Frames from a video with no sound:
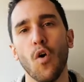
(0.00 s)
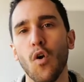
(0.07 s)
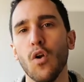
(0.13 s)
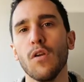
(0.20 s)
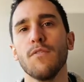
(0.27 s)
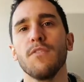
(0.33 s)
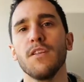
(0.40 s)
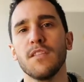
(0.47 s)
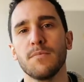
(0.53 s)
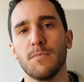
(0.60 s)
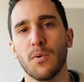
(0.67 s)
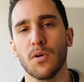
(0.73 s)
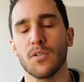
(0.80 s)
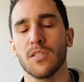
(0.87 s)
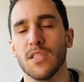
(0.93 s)
All of these
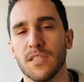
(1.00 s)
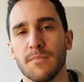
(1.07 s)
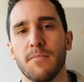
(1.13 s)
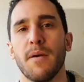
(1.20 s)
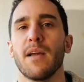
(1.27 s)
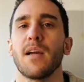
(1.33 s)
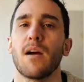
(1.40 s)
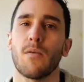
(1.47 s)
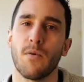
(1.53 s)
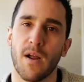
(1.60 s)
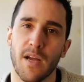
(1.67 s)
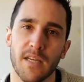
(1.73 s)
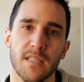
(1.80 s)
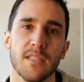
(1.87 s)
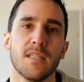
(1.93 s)
processes make
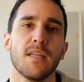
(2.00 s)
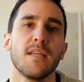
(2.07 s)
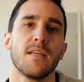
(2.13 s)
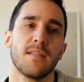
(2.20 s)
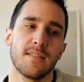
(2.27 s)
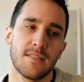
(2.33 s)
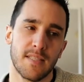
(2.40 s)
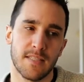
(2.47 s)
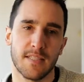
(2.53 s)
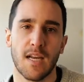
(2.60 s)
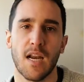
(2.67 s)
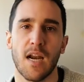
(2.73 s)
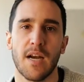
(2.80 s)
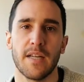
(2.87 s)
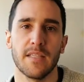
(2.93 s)
arise the
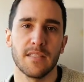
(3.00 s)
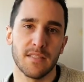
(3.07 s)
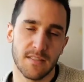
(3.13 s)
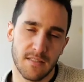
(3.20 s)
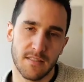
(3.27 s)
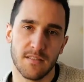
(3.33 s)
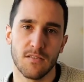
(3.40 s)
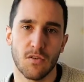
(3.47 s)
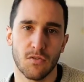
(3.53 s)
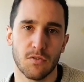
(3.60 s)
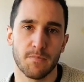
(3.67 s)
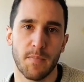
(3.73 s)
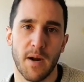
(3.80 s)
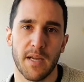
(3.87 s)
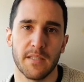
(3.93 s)
salaries, those
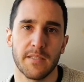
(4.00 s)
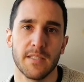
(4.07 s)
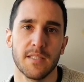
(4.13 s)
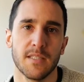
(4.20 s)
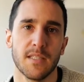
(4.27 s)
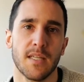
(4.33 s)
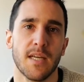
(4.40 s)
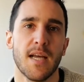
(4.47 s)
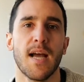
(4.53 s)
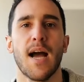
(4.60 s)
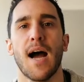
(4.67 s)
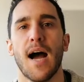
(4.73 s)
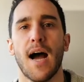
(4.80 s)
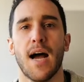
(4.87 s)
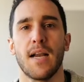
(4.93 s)
prices,
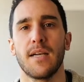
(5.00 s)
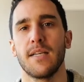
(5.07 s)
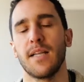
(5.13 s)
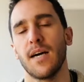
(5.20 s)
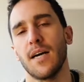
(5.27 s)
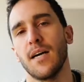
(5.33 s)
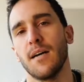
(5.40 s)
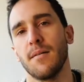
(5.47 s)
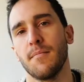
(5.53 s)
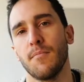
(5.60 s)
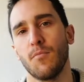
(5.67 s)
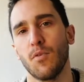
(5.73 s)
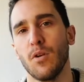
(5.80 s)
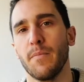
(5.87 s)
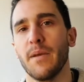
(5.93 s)
and that
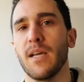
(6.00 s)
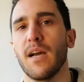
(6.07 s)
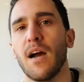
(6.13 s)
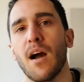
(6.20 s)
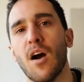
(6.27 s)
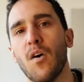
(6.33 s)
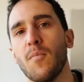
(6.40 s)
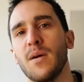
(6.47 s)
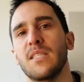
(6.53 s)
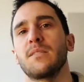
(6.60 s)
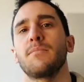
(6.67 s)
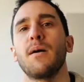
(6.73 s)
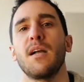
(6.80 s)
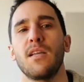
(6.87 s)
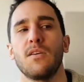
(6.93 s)
will mean how much
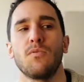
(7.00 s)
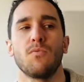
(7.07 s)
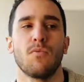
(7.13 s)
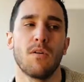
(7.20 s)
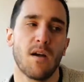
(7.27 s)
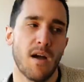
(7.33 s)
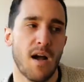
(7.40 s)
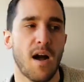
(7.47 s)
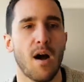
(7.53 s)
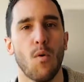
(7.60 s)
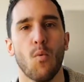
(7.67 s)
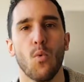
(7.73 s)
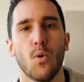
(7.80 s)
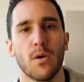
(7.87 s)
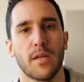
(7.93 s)
value a
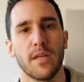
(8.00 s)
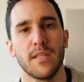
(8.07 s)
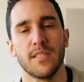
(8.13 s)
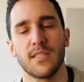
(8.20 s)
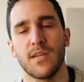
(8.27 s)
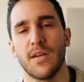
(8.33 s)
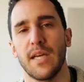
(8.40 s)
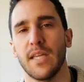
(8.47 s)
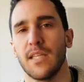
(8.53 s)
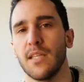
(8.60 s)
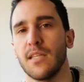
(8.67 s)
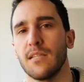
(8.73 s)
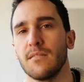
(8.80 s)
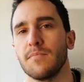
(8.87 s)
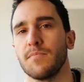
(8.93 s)
worker is creating.